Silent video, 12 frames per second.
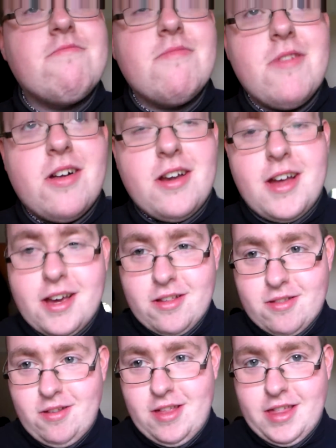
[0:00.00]
Not
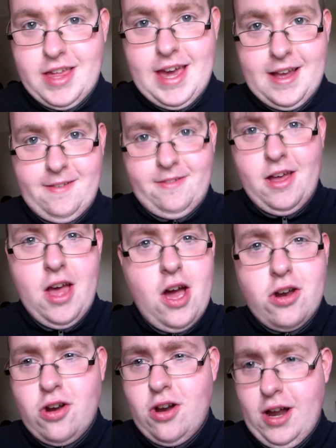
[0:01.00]
like
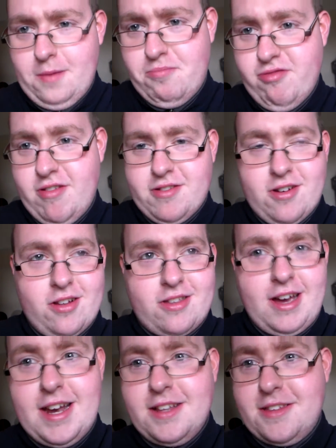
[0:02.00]
Britain's Got
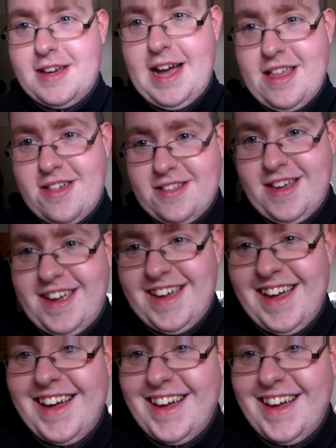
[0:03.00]
Talent, actually.